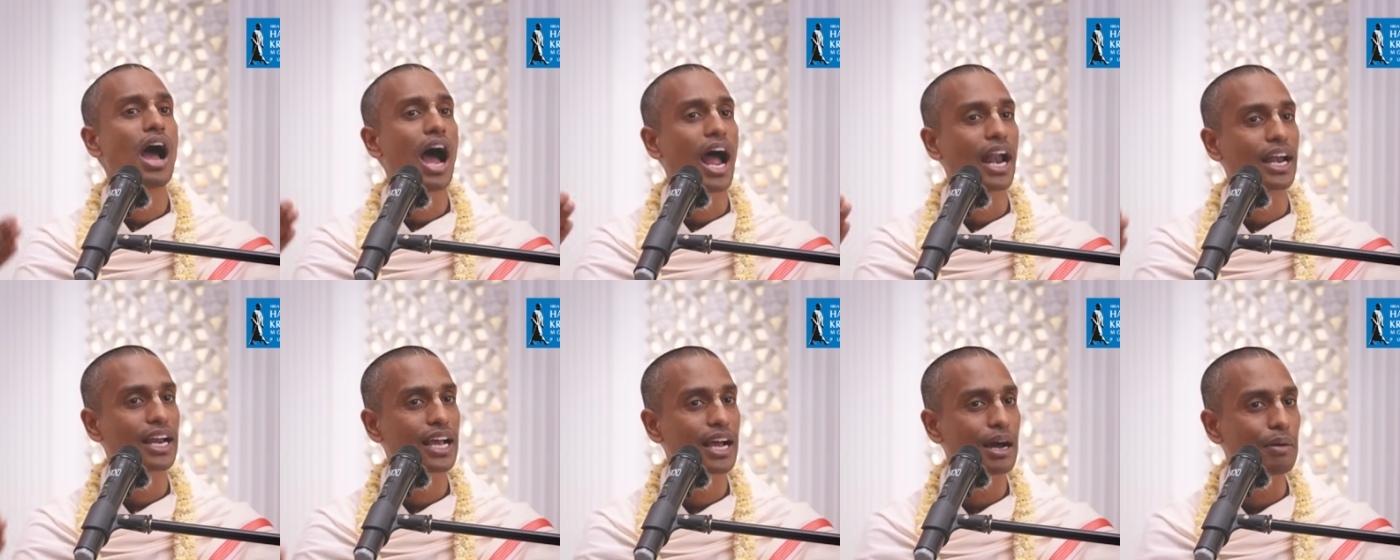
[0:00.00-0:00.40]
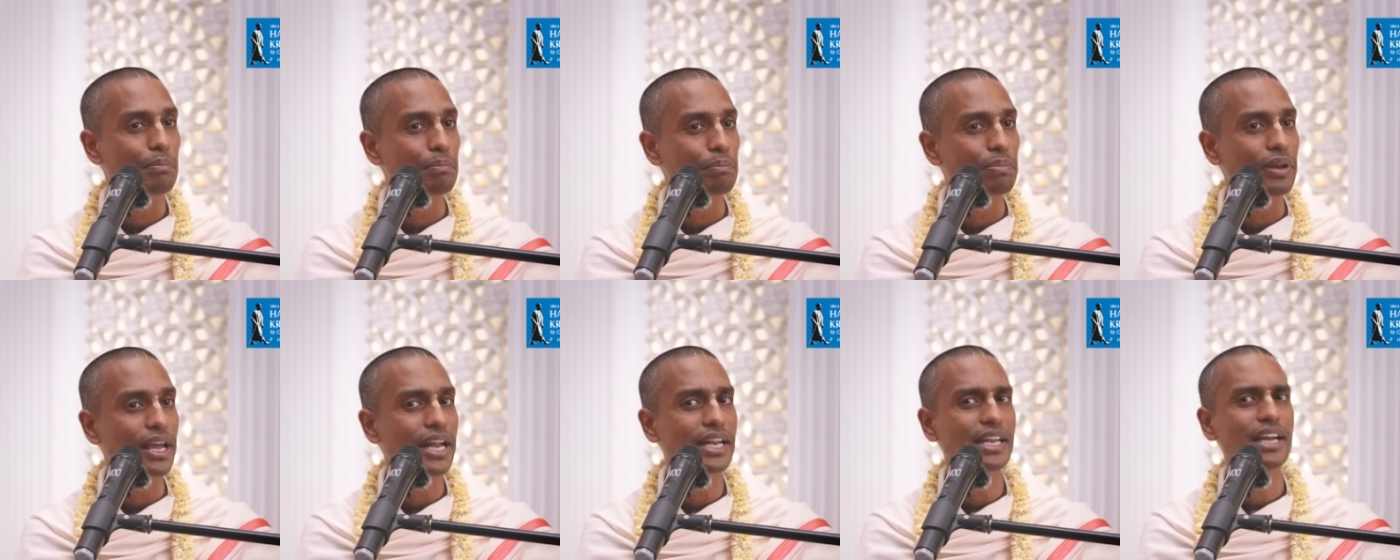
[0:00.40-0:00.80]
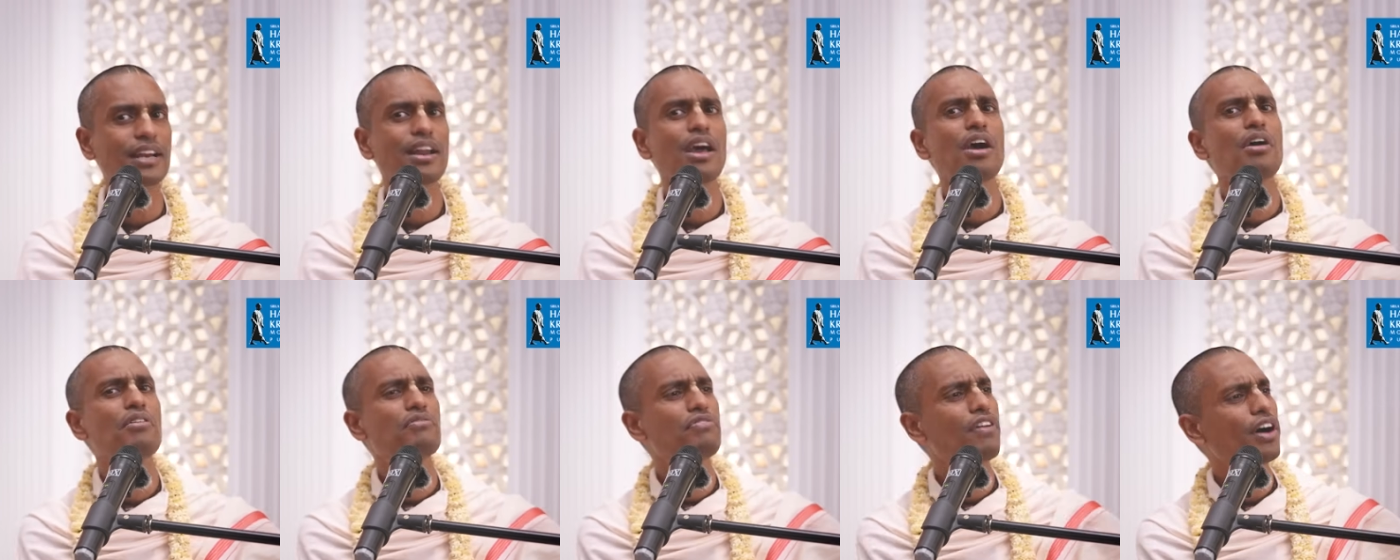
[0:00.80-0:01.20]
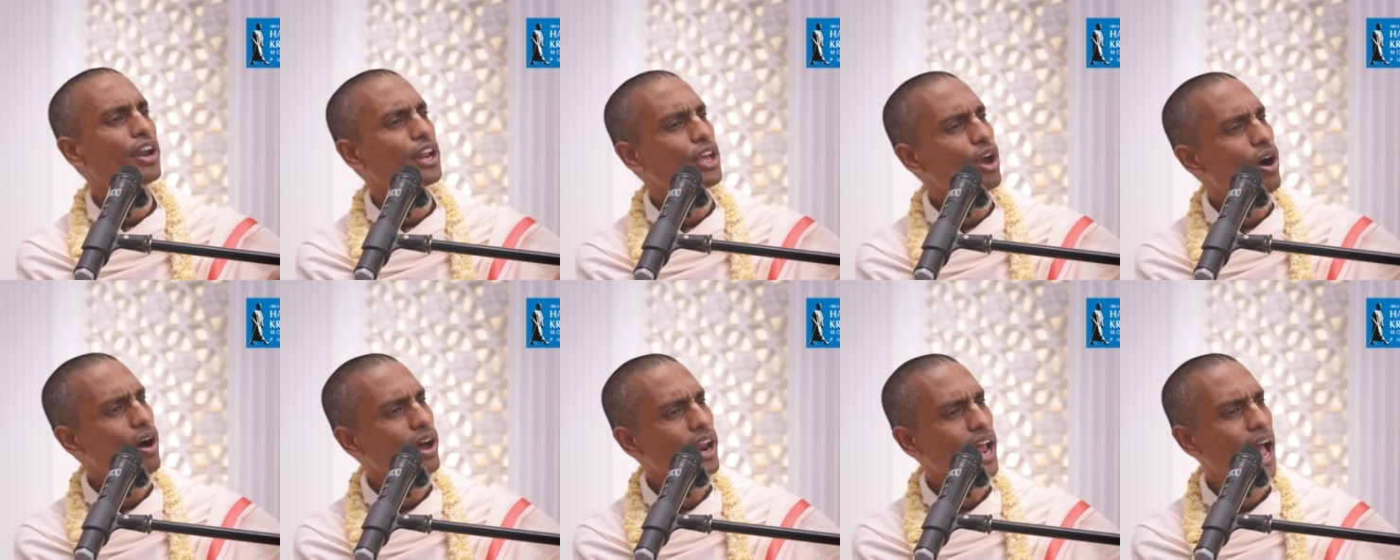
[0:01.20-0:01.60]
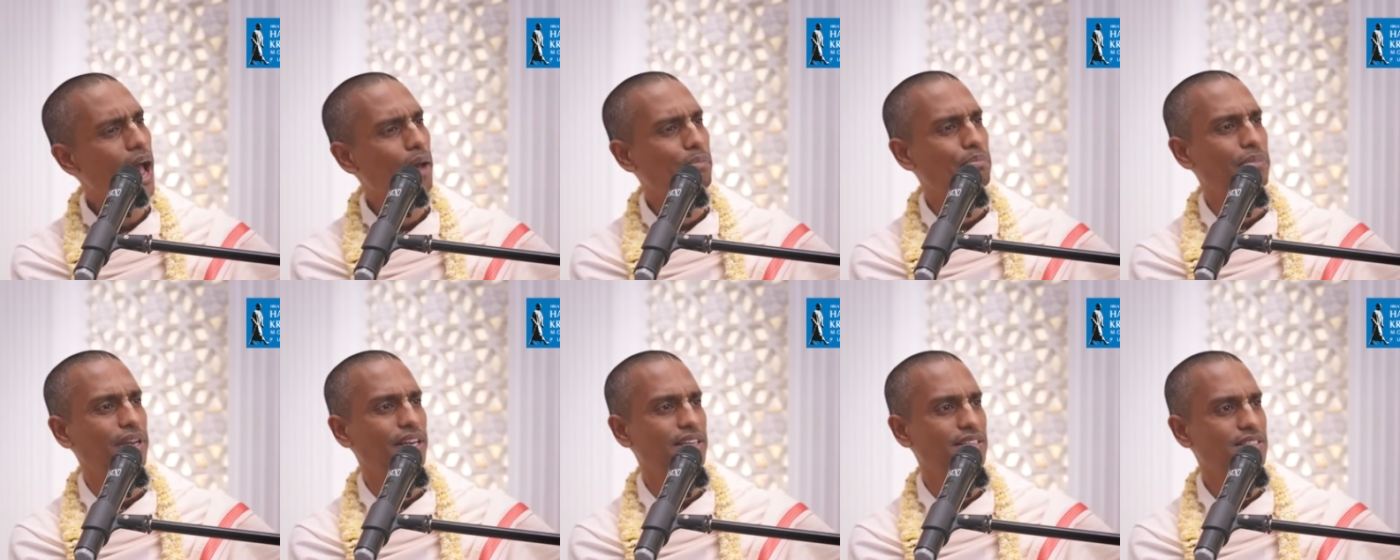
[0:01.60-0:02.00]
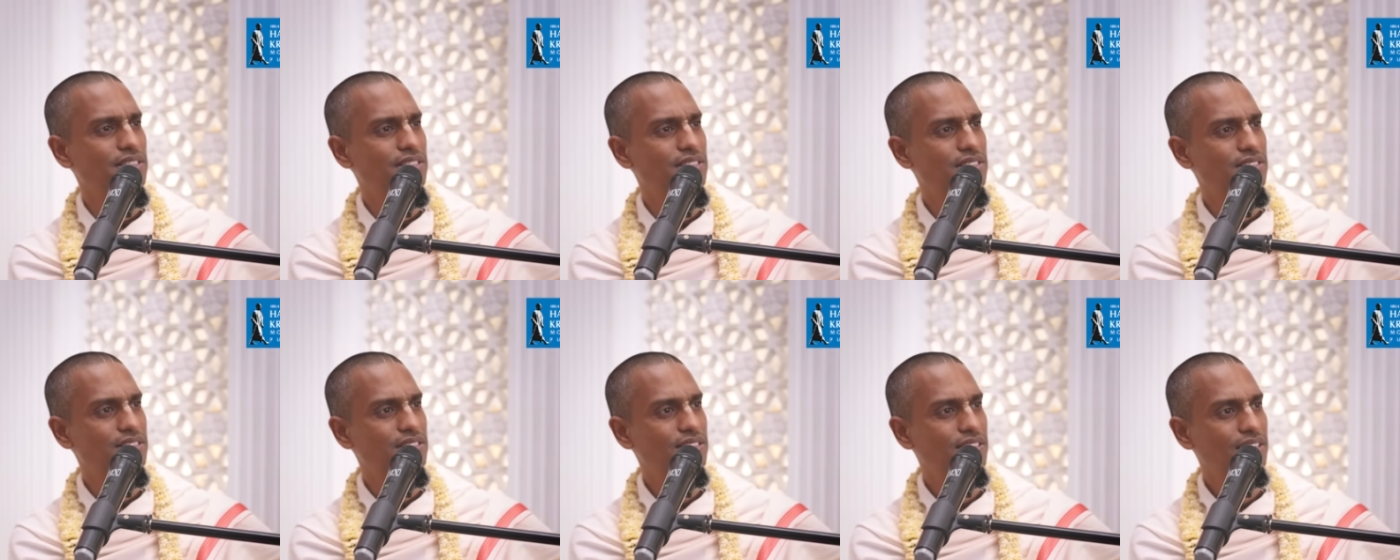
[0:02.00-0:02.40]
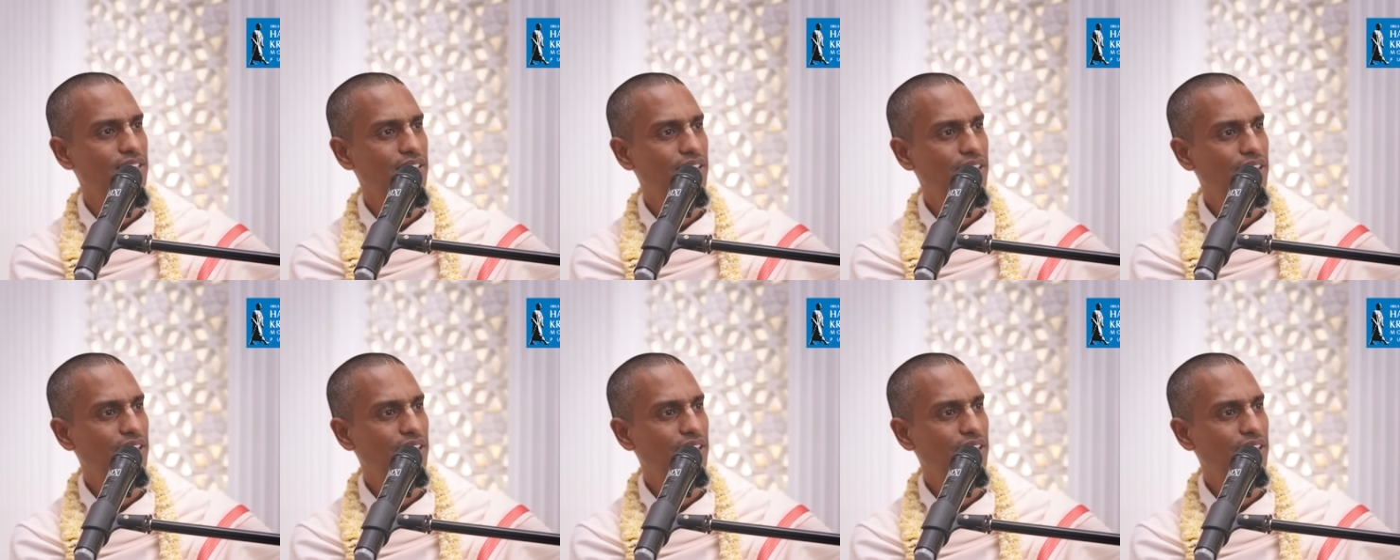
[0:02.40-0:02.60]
and complete it for your happiness.